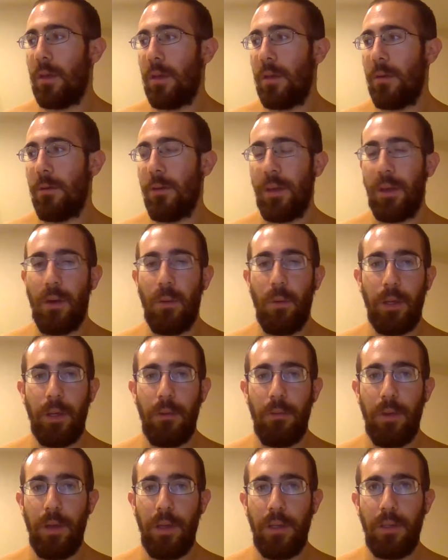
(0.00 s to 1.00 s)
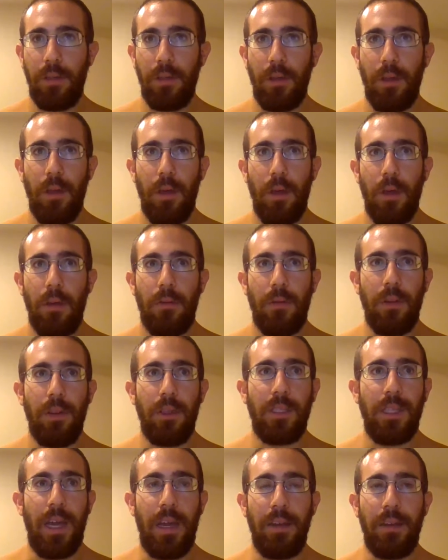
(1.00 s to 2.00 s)
or like a wiki page for the
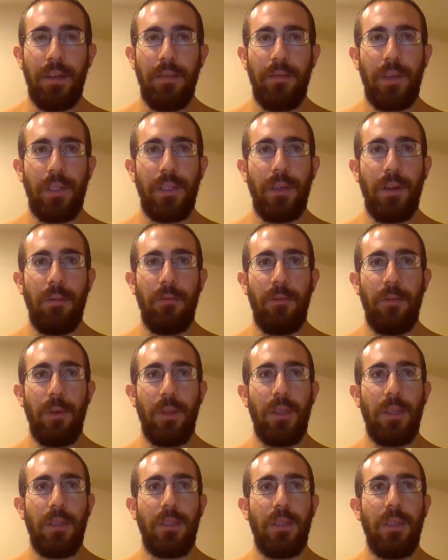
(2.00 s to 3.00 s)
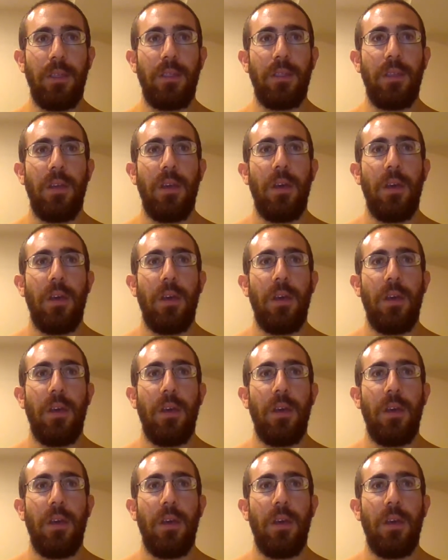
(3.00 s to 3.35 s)
scientific term of what this is.